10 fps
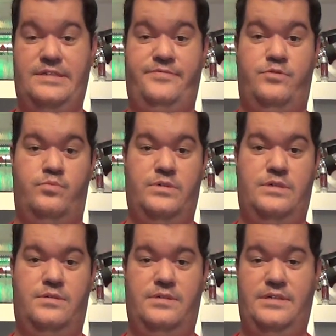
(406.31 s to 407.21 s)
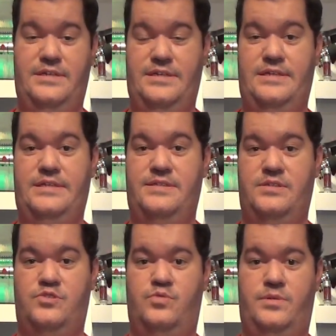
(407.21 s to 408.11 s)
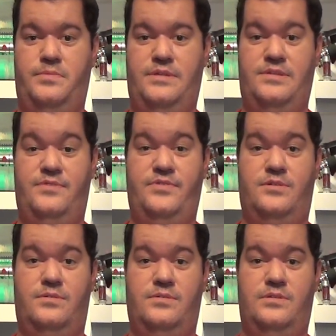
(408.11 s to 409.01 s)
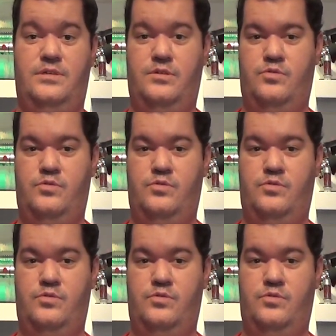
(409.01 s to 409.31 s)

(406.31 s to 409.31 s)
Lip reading: After all, it is extremely difficult